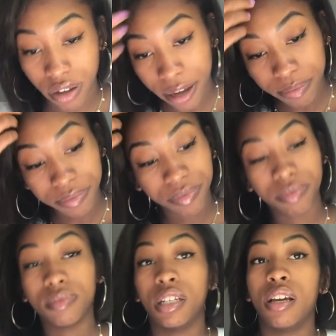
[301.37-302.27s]
okay?
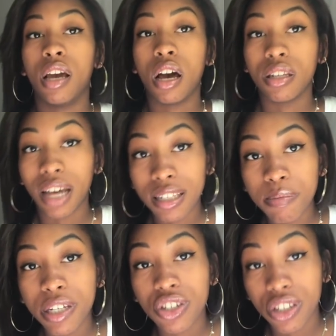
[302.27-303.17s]
Not
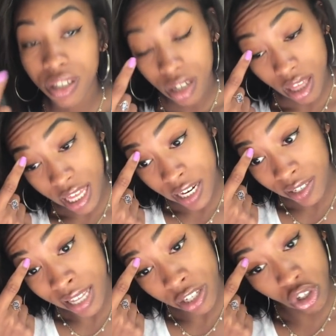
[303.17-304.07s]
to mention there's that